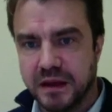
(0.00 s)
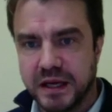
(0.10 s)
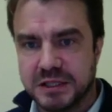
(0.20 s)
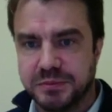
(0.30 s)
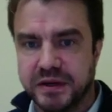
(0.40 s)

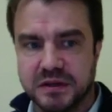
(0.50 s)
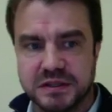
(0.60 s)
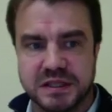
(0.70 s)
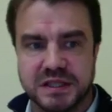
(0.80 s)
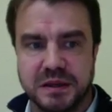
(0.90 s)

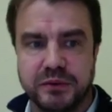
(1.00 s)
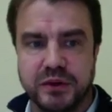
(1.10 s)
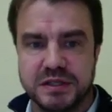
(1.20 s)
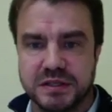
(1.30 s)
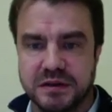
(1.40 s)
experiencing
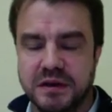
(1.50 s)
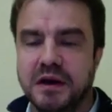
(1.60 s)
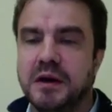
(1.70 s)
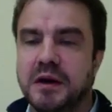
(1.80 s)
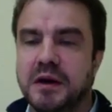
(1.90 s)
separation.
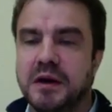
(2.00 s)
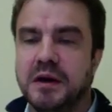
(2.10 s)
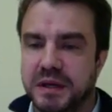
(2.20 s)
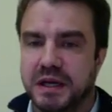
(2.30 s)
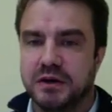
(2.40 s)

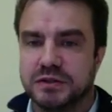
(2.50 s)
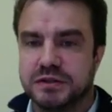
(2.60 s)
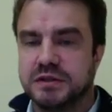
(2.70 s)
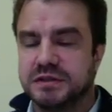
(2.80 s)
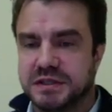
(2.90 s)
But
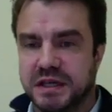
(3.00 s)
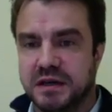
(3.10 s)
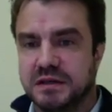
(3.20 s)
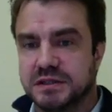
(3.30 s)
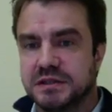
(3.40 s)
because
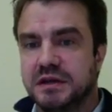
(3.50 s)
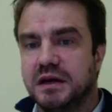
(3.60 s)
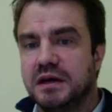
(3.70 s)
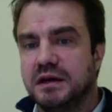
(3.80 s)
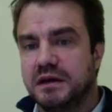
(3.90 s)
sons
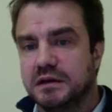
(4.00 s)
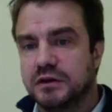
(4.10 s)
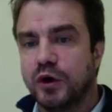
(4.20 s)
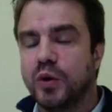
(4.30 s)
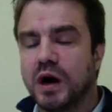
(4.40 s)

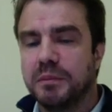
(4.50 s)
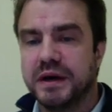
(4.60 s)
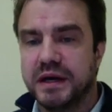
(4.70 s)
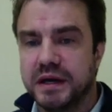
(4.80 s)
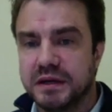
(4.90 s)
grow
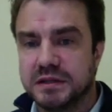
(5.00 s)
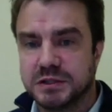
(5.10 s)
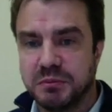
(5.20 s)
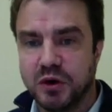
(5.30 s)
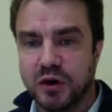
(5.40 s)
up in
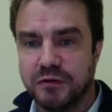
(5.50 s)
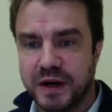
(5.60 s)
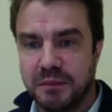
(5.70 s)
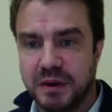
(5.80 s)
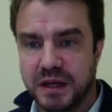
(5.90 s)
smaller
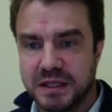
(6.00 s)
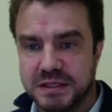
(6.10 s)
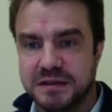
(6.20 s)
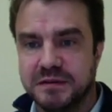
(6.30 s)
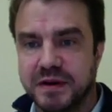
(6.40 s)

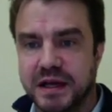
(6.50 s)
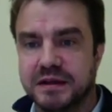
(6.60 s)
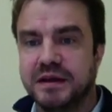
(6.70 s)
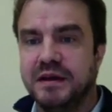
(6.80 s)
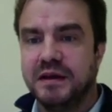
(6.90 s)
families,
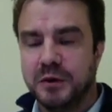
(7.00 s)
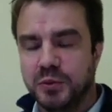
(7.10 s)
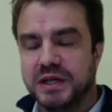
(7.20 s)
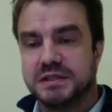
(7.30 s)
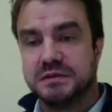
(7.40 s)

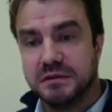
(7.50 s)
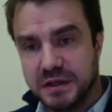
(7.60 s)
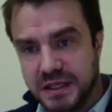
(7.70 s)
which